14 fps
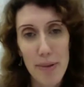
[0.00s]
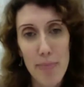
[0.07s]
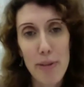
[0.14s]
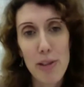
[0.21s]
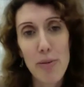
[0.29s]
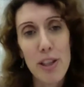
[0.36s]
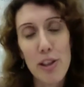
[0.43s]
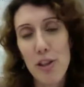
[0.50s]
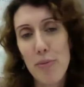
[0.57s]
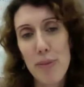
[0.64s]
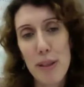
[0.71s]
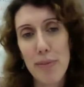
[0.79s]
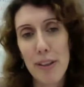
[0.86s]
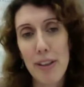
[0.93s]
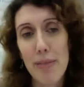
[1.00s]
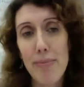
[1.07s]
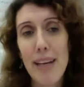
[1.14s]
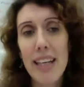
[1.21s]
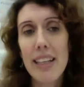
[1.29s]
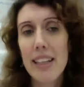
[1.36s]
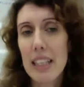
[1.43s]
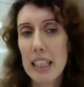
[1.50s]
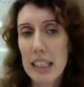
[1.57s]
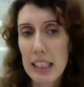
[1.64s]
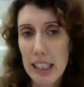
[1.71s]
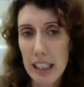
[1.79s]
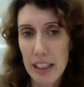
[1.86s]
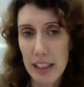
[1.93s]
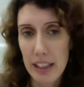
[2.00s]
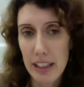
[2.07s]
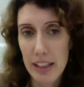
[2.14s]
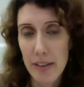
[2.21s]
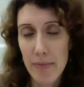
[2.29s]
between two people, make it clear.